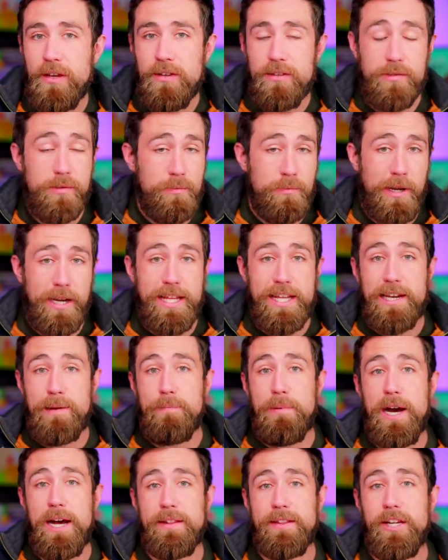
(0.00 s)
There's money in a
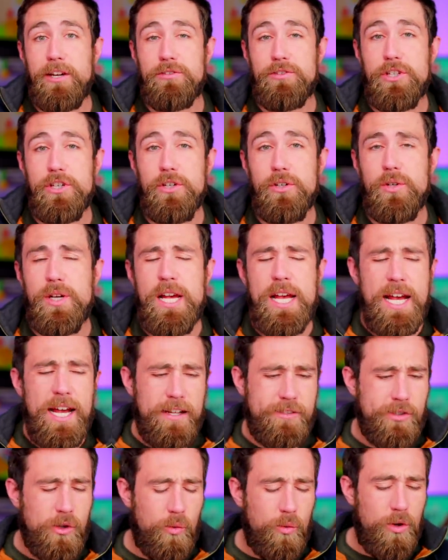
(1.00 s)
pot there too.
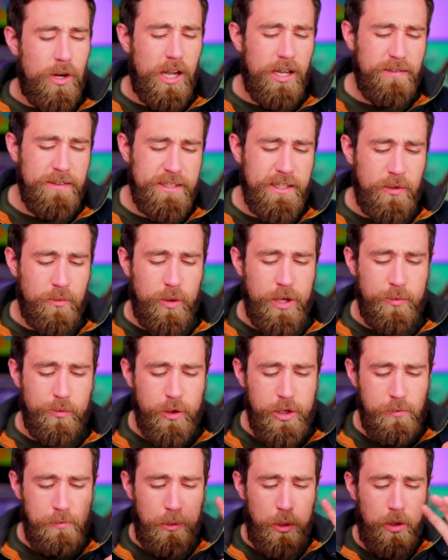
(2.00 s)
And so all of a sudden, when,
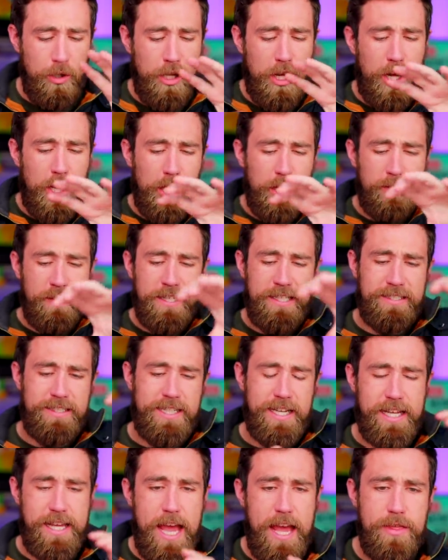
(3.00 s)
when you pull all of this
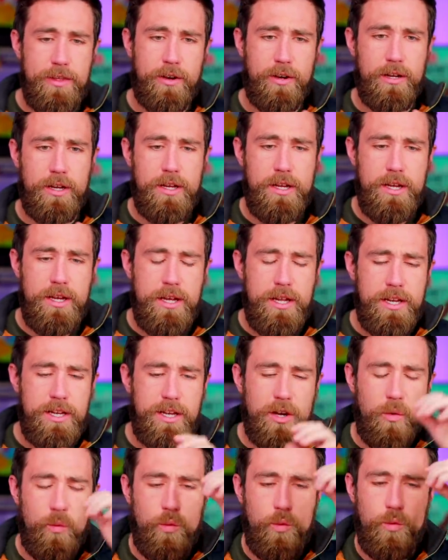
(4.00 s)
together, you
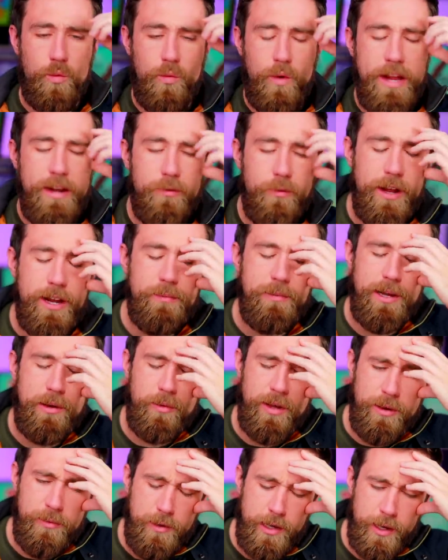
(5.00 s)
go, wait, wait a minute,
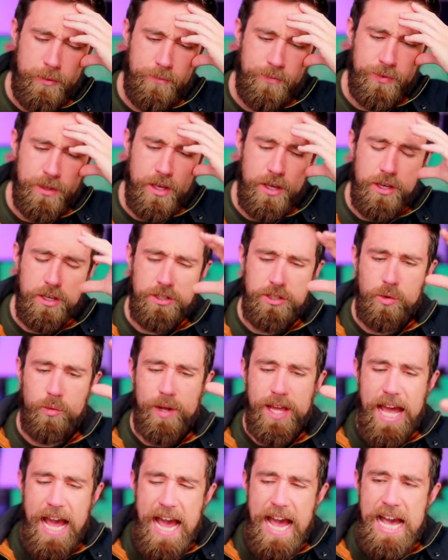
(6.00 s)
wait a minute. So
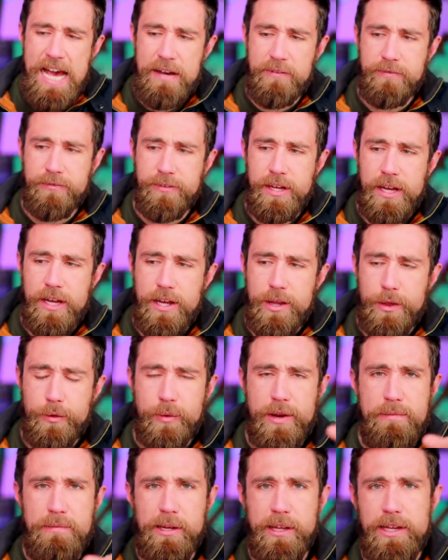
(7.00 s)
we have
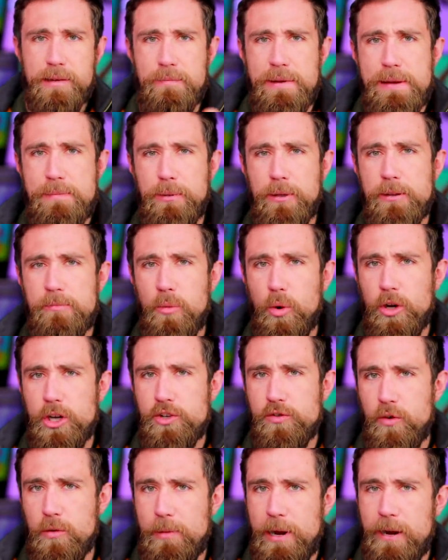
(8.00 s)
3 million people in
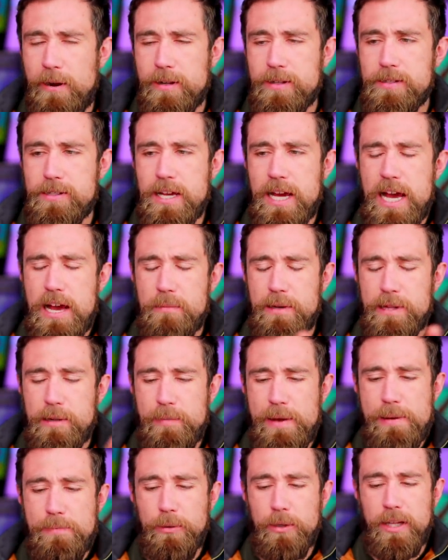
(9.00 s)
mortgage forbearance, but the
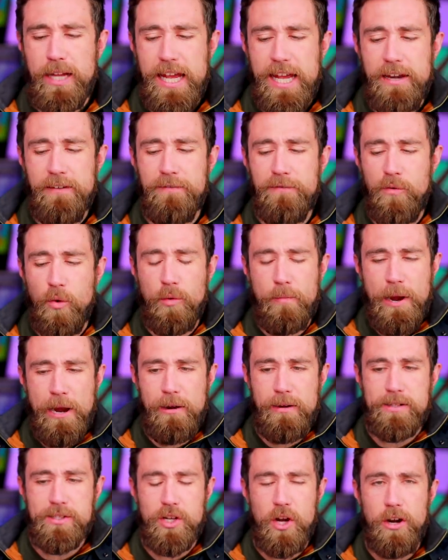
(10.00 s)
people in
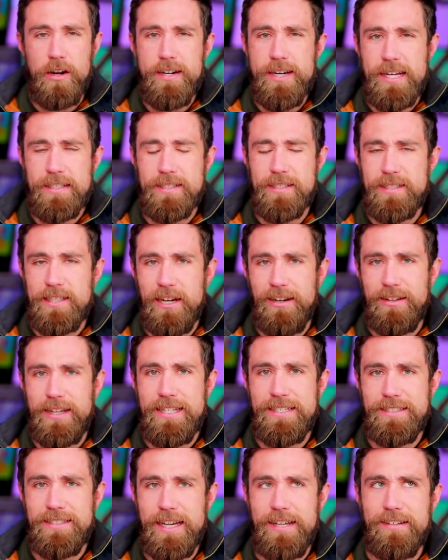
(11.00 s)
forbearance aren't
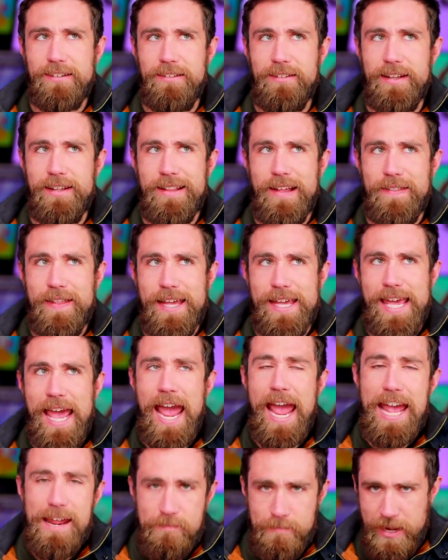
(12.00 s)
necessarily signaling that they
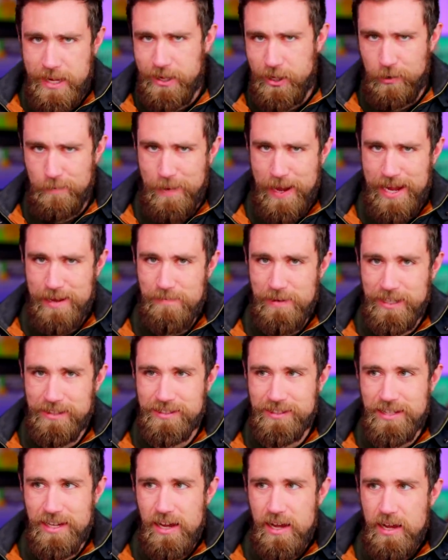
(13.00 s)
can't make their
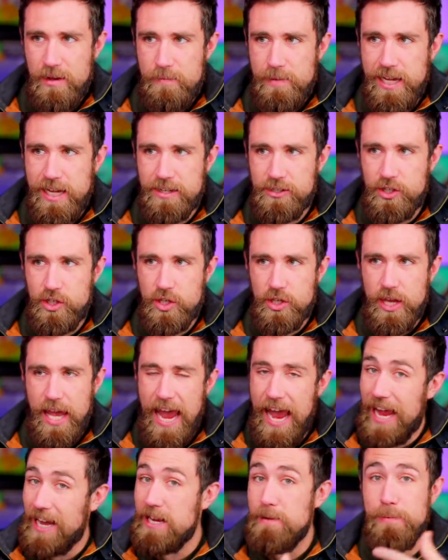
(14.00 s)
payments because
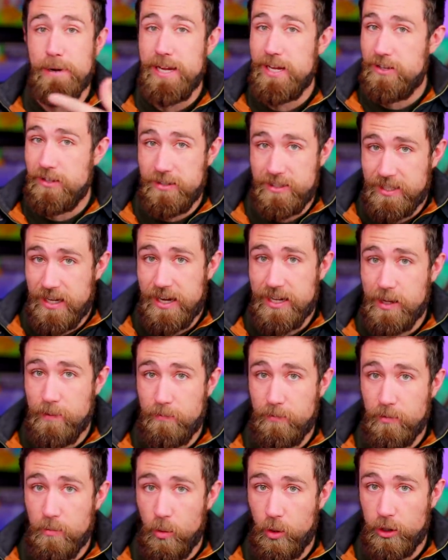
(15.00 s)
anybody could sign
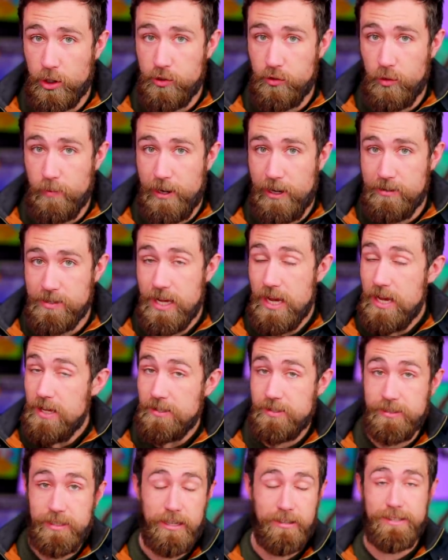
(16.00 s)
up for mortgage forbearance.
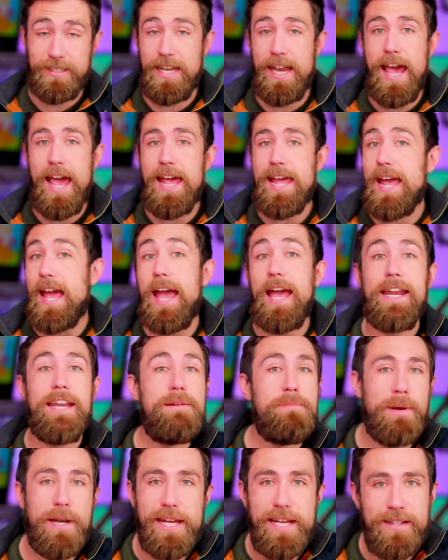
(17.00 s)
Still today,
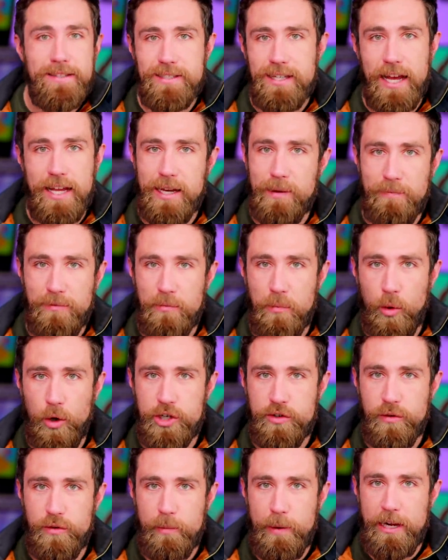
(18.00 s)
anybody could sign up for
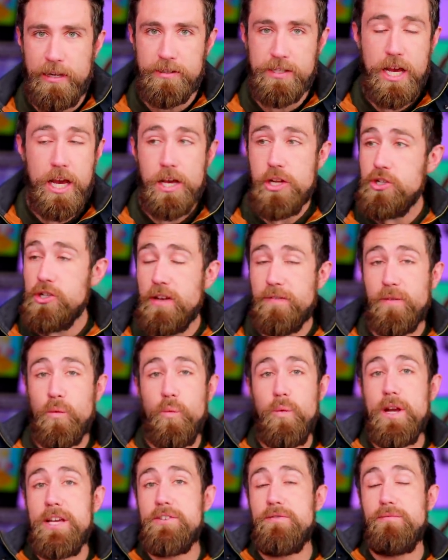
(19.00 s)
mortgage forbearance. Just have to
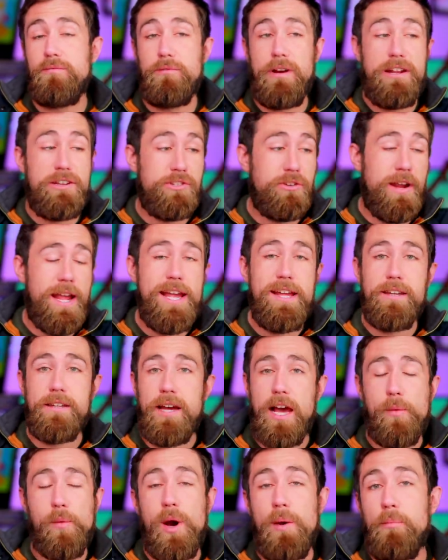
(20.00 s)
raise, raise your hand.
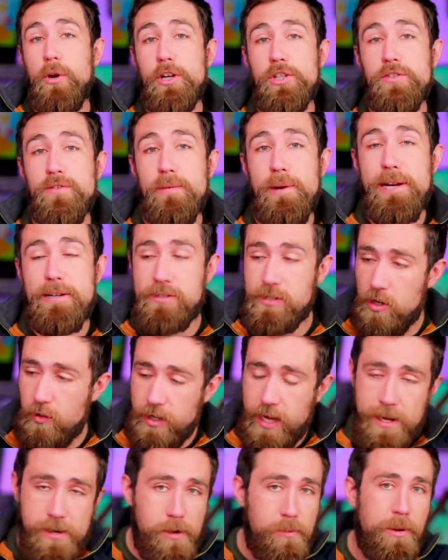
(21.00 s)
I want mortgage forbearance.
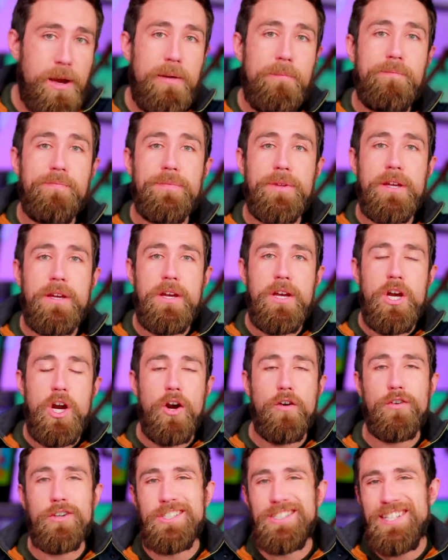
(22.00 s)
Okay, no problem.
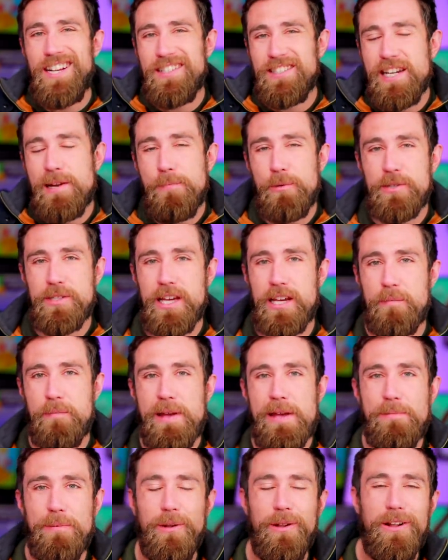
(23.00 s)
Over 60% of
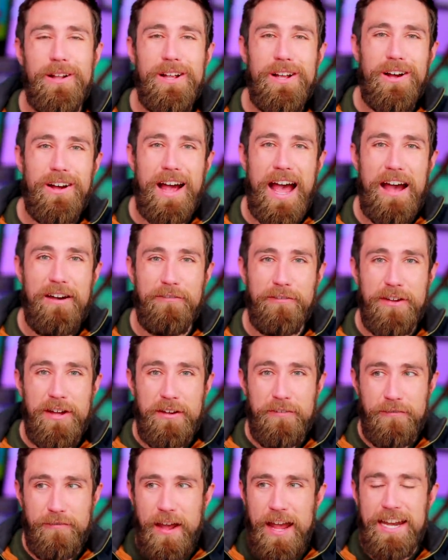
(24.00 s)
people have
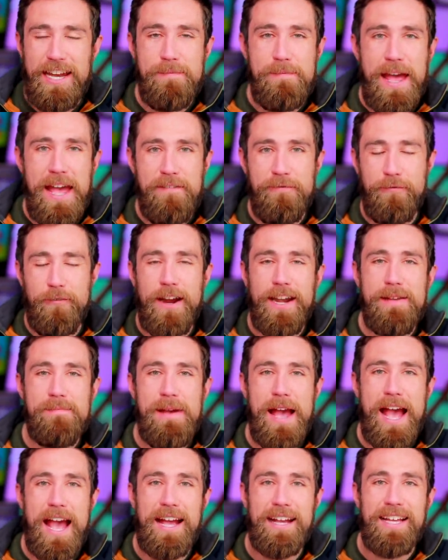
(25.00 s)
Fannie Mae, Freddie
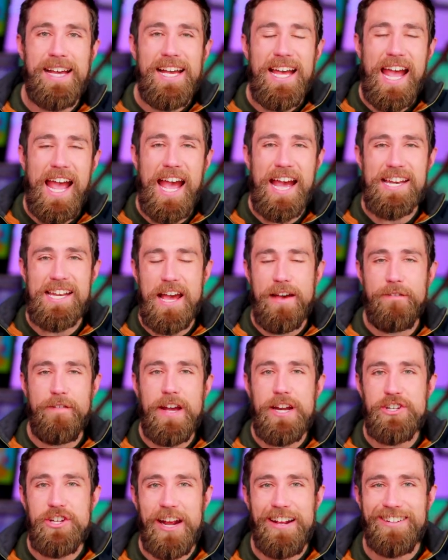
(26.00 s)
Mac, and
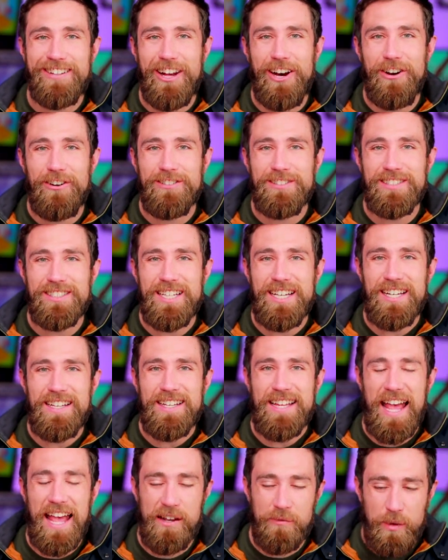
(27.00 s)
FHA loans
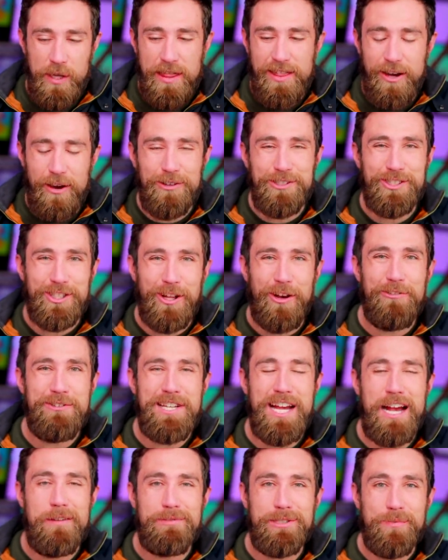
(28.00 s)
and with those loan
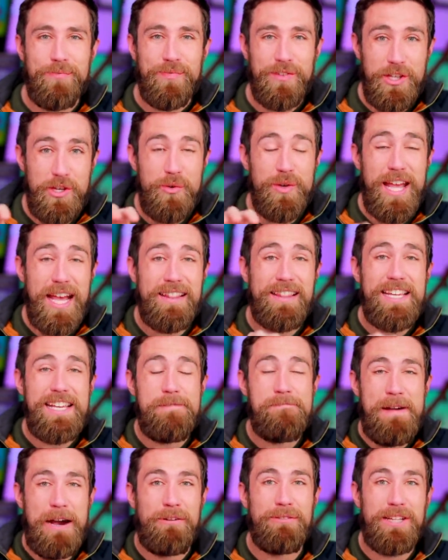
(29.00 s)
types, you get the
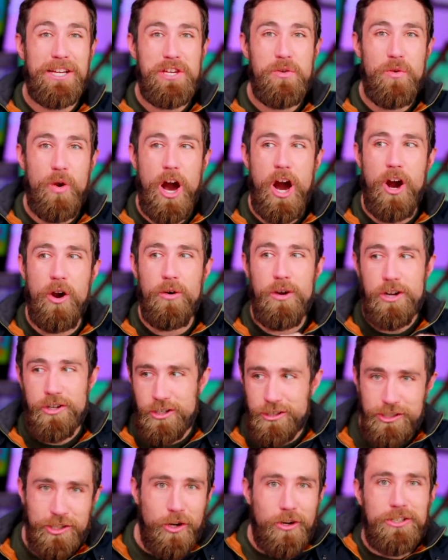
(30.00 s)
amount that you owe
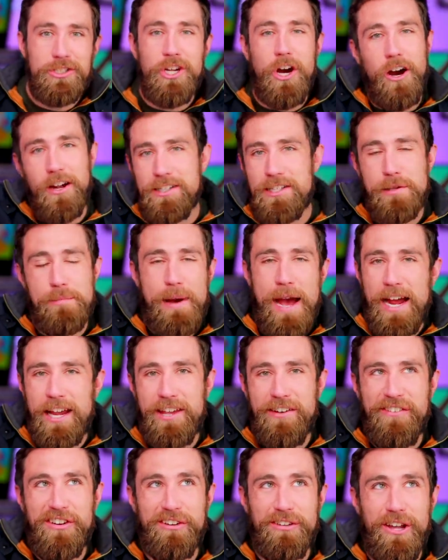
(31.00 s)
just hooked on to the
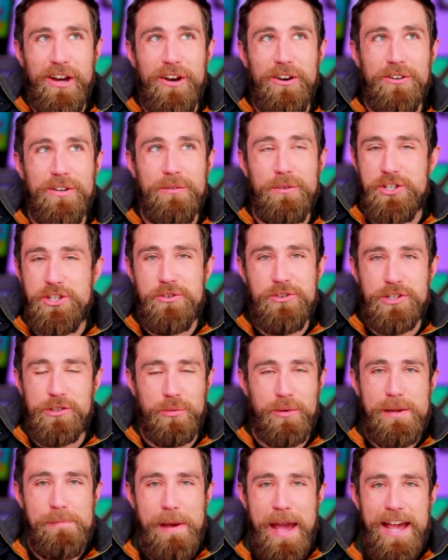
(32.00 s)
back of your loan, which you just
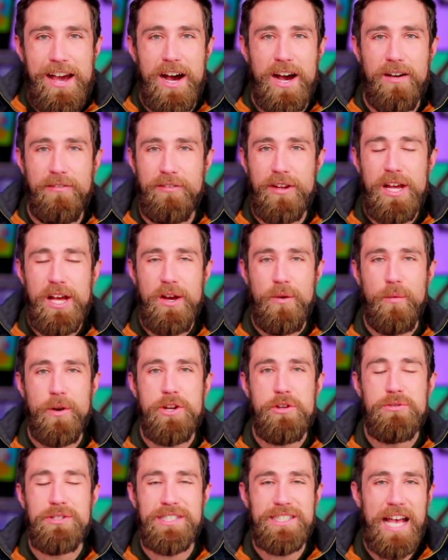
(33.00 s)
repay off when
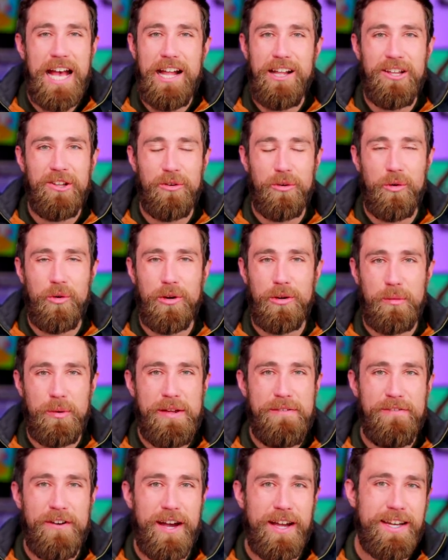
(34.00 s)
you sell or
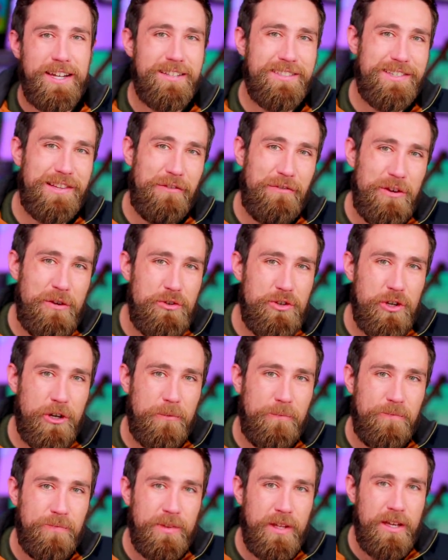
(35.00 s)
refinance in the
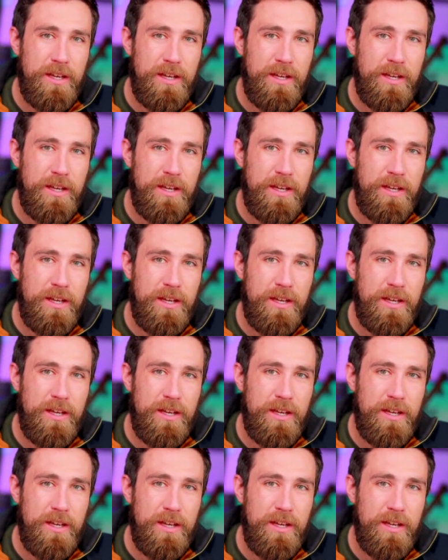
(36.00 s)
future.